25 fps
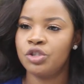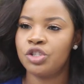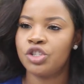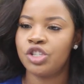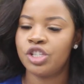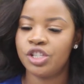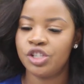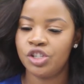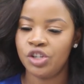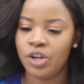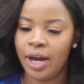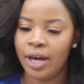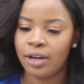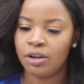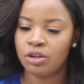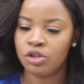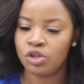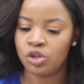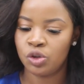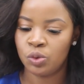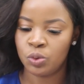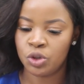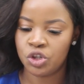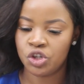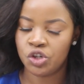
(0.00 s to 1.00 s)
know, just to add on
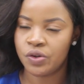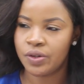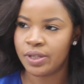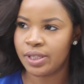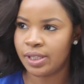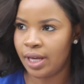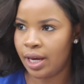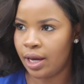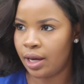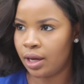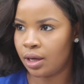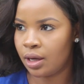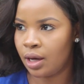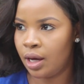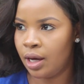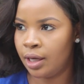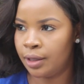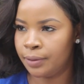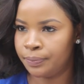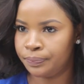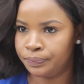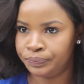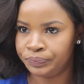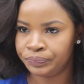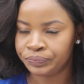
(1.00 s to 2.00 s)
to what you were saying,
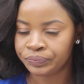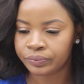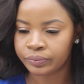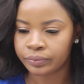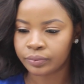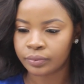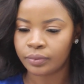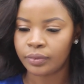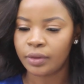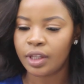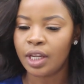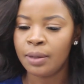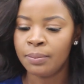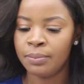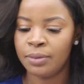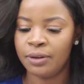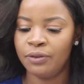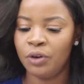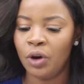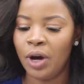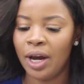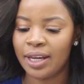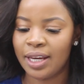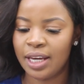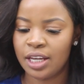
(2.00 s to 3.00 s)
um,
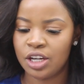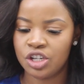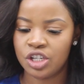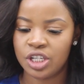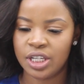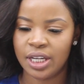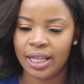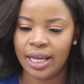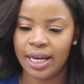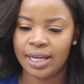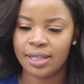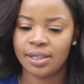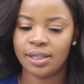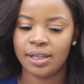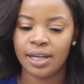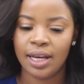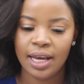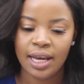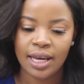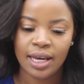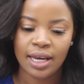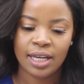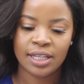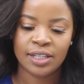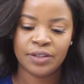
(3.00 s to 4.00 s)
before I get into that,
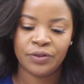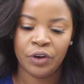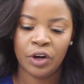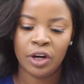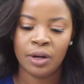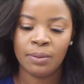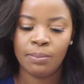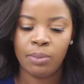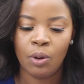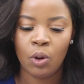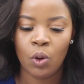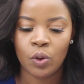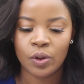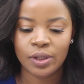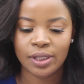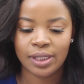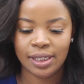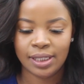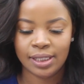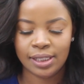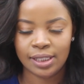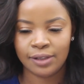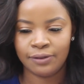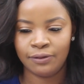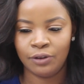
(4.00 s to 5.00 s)
it's very
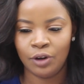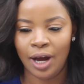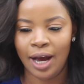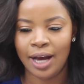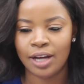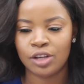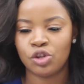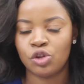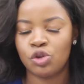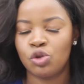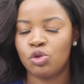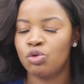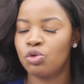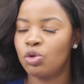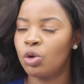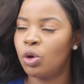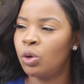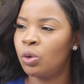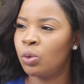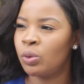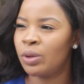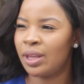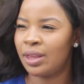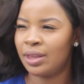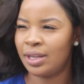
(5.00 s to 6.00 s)
important for us to
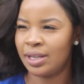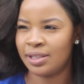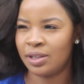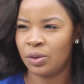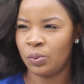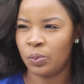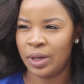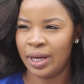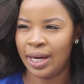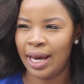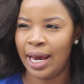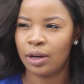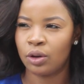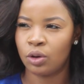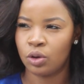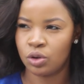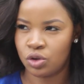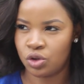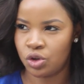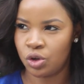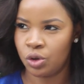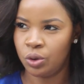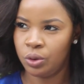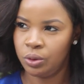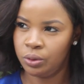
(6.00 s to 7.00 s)
know the things that we can
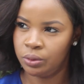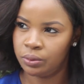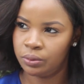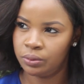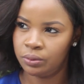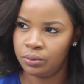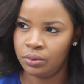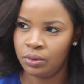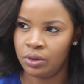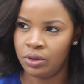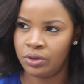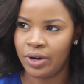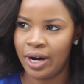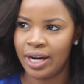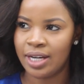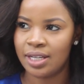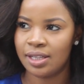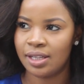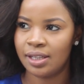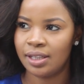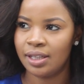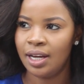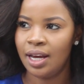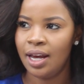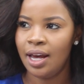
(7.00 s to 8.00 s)
control
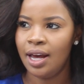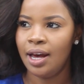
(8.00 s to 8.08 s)
right?